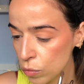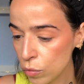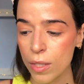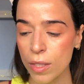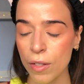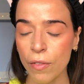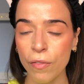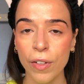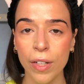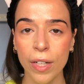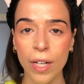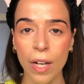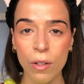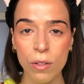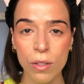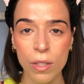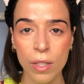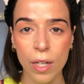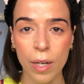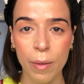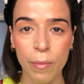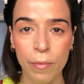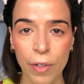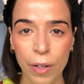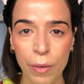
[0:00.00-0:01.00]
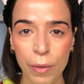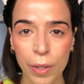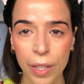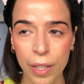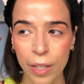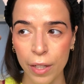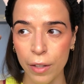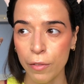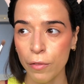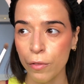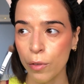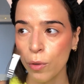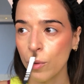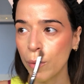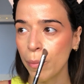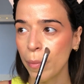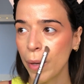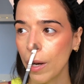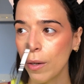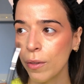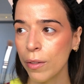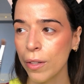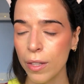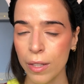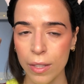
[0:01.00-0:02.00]
Something else that I'm very careful
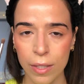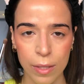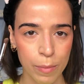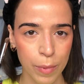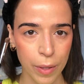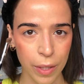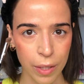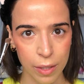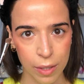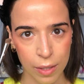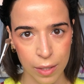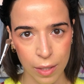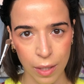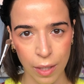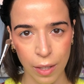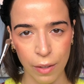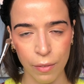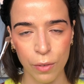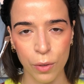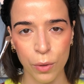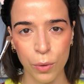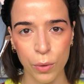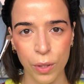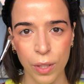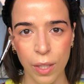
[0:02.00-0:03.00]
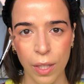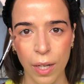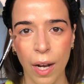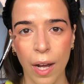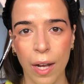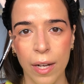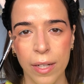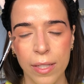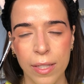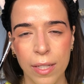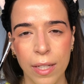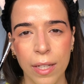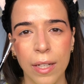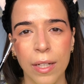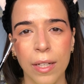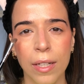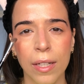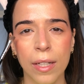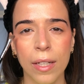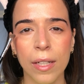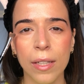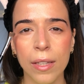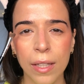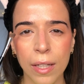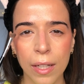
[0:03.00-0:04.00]
about is because I have hooded eyes
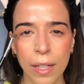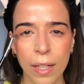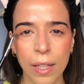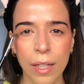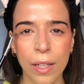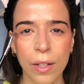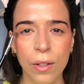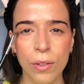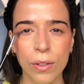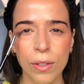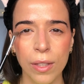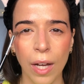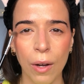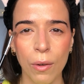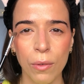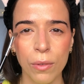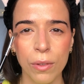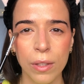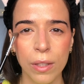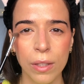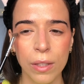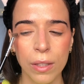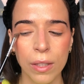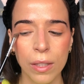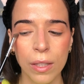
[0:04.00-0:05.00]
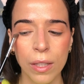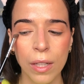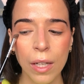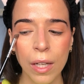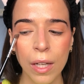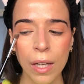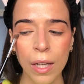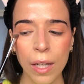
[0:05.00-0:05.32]
and they're a little downturned.